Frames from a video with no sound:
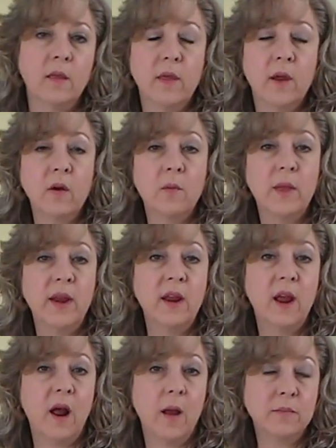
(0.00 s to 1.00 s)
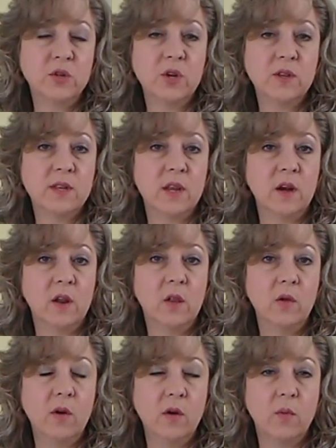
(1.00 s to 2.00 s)
There are many options
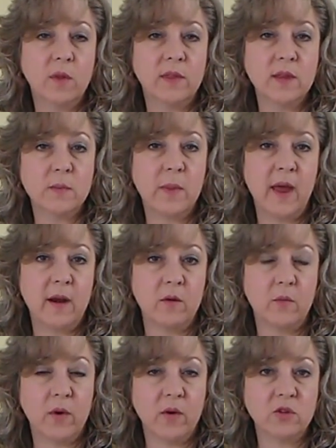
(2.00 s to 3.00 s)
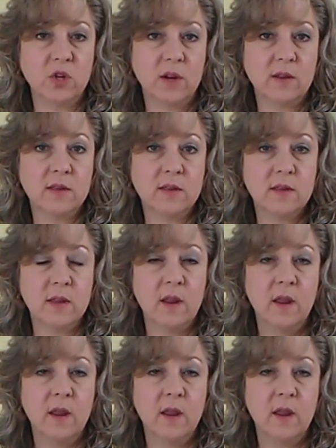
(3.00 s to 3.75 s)
included with this pattern purchase.